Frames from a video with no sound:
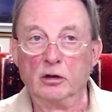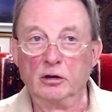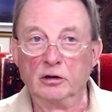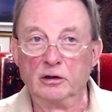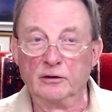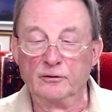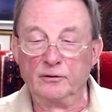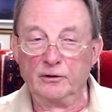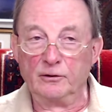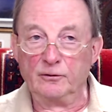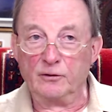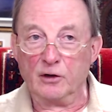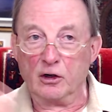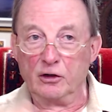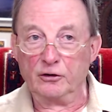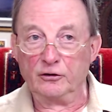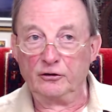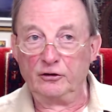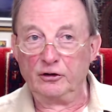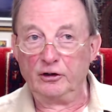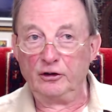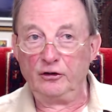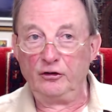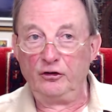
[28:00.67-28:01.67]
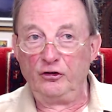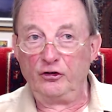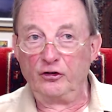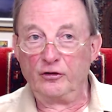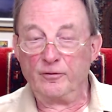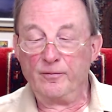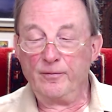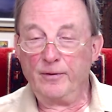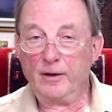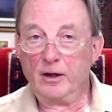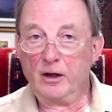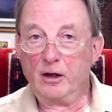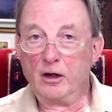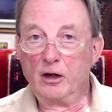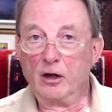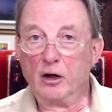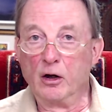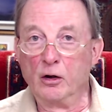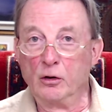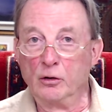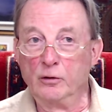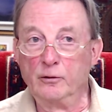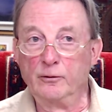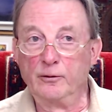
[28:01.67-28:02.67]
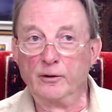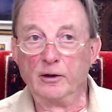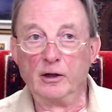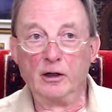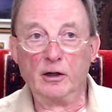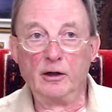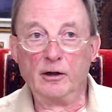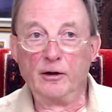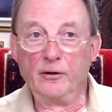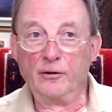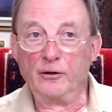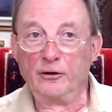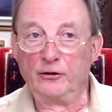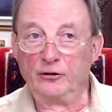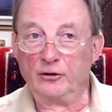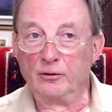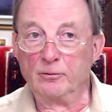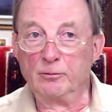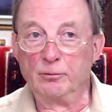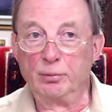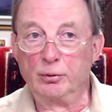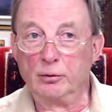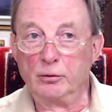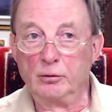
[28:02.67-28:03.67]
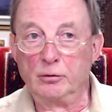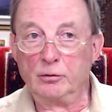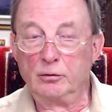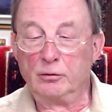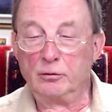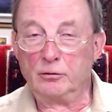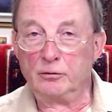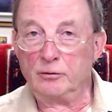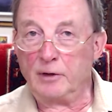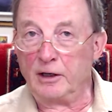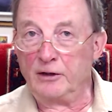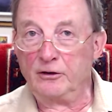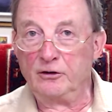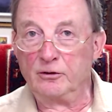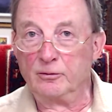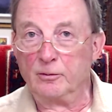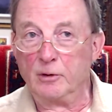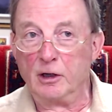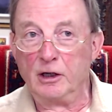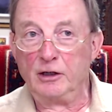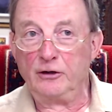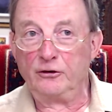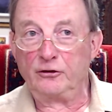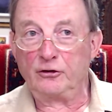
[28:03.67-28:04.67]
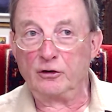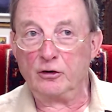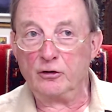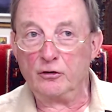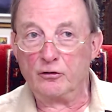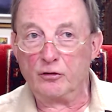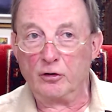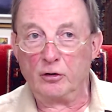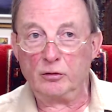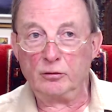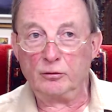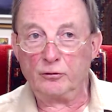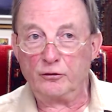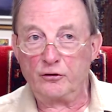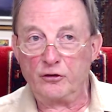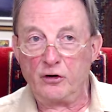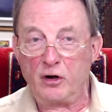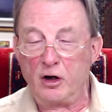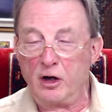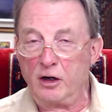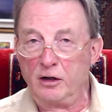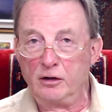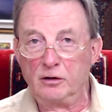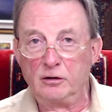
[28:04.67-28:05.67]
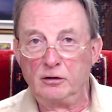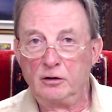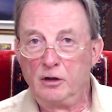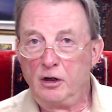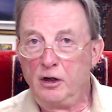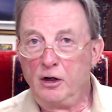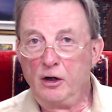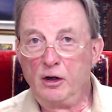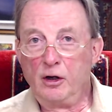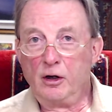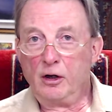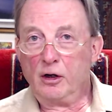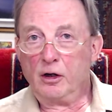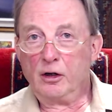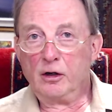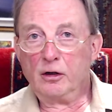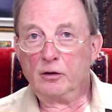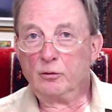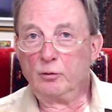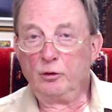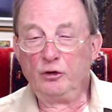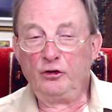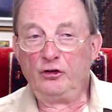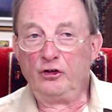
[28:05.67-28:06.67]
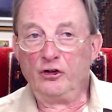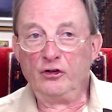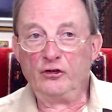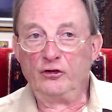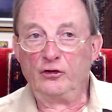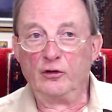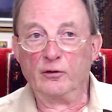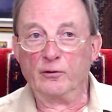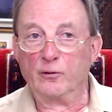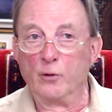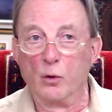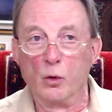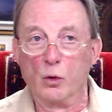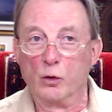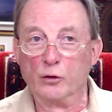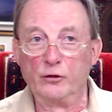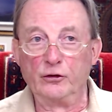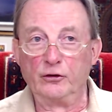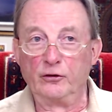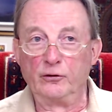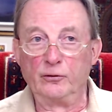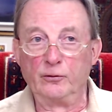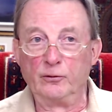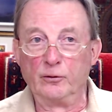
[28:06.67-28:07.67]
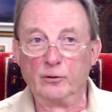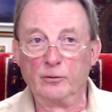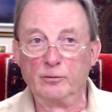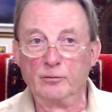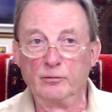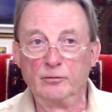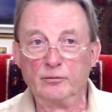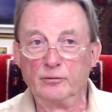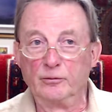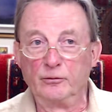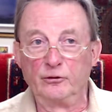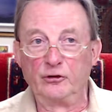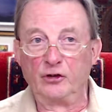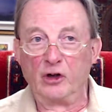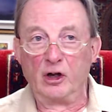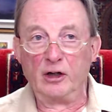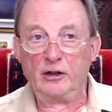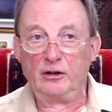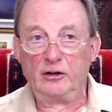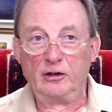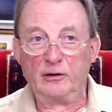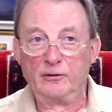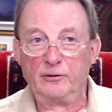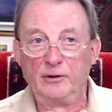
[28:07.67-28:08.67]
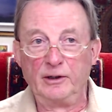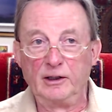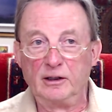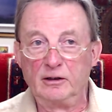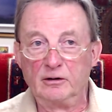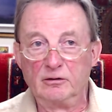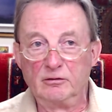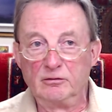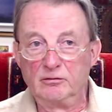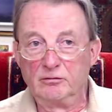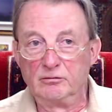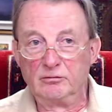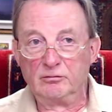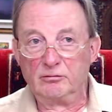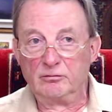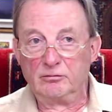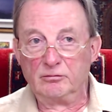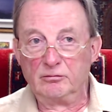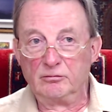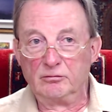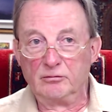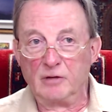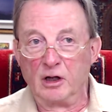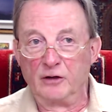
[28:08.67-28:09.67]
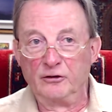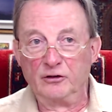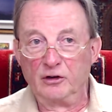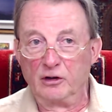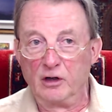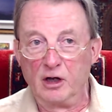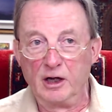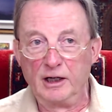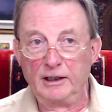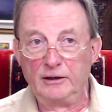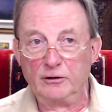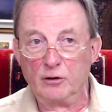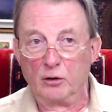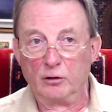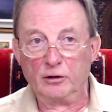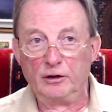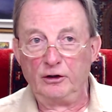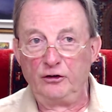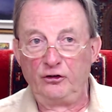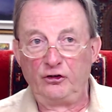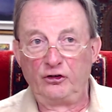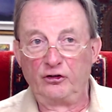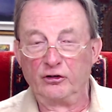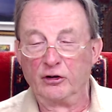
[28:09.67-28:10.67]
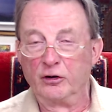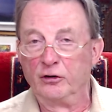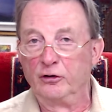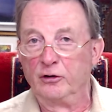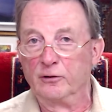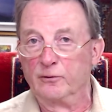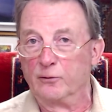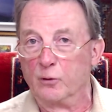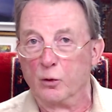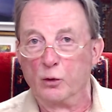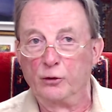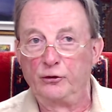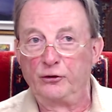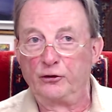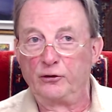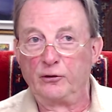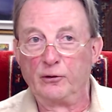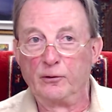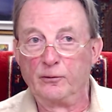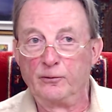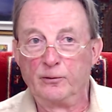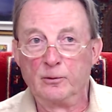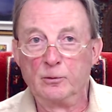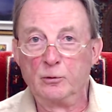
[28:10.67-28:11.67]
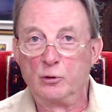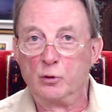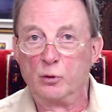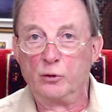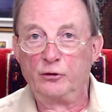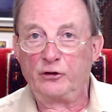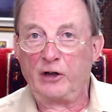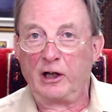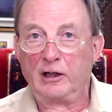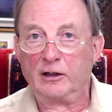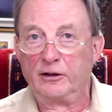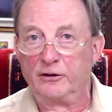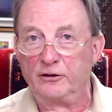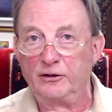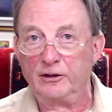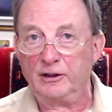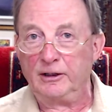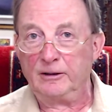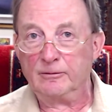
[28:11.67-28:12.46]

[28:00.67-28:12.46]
of advantage over the simple randomized controlled trial, which is divorced from scientific underlying knowledge and divorced from causality.